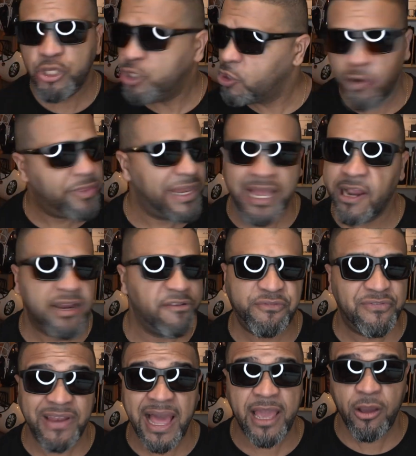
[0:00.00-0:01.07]
you know they're not gonna
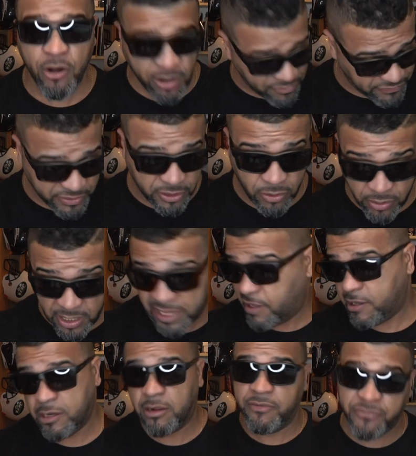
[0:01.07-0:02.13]
fly off. You know if
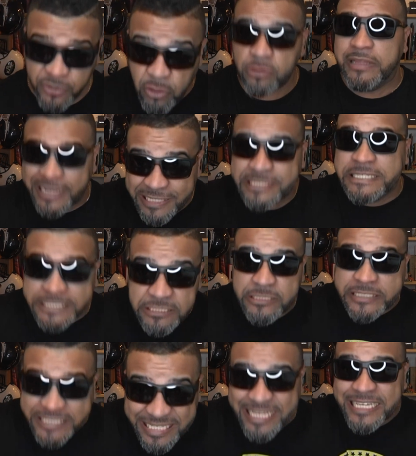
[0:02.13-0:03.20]
you go down
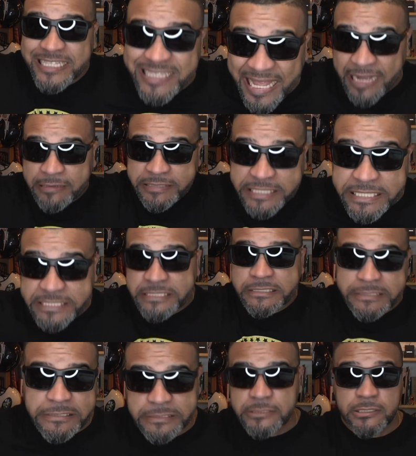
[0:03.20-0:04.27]
skiing
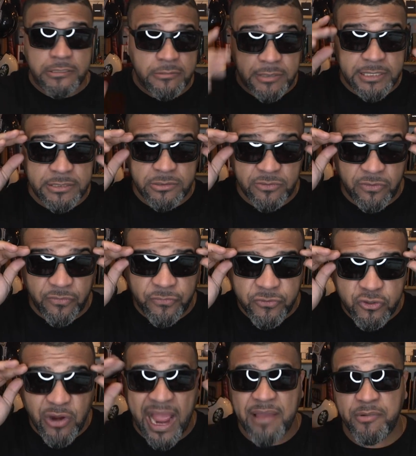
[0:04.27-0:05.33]
downhill, you know, and
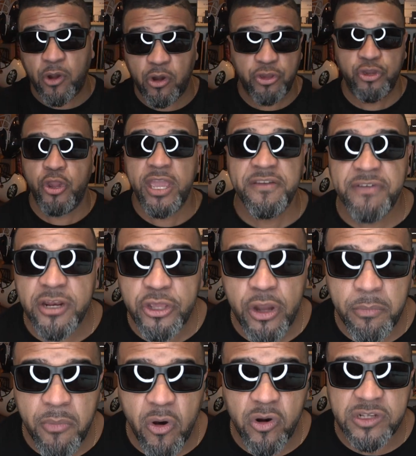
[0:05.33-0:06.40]
driving on, even in
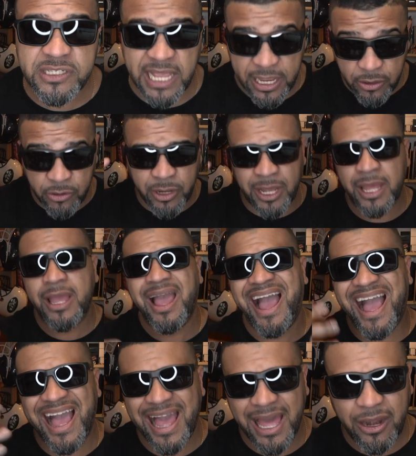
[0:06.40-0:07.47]
your motorcycle.
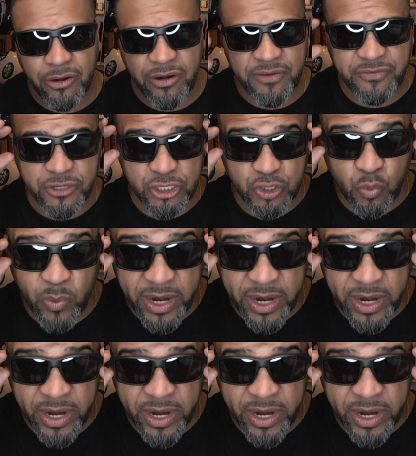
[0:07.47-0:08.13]
I don't know if you should